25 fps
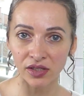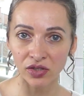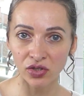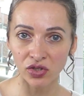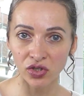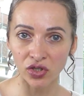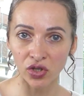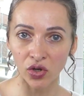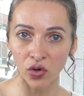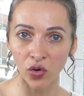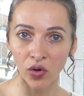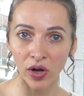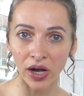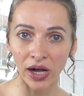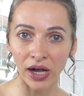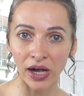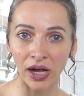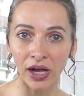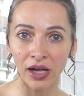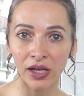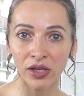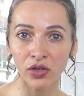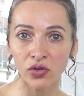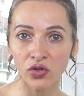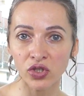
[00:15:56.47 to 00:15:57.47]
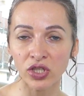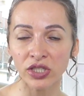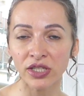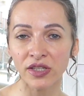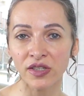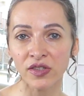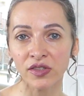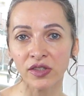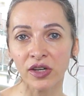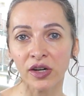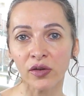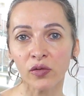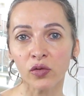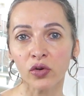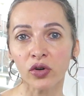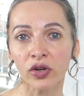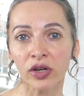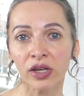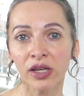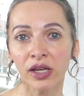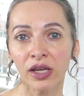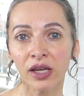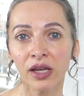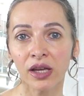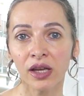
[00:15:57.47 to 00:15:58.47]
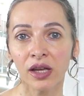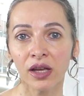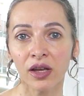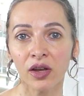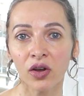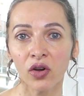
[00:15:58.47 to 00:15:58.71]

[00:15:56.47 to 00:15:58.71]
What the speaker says: So I usually start working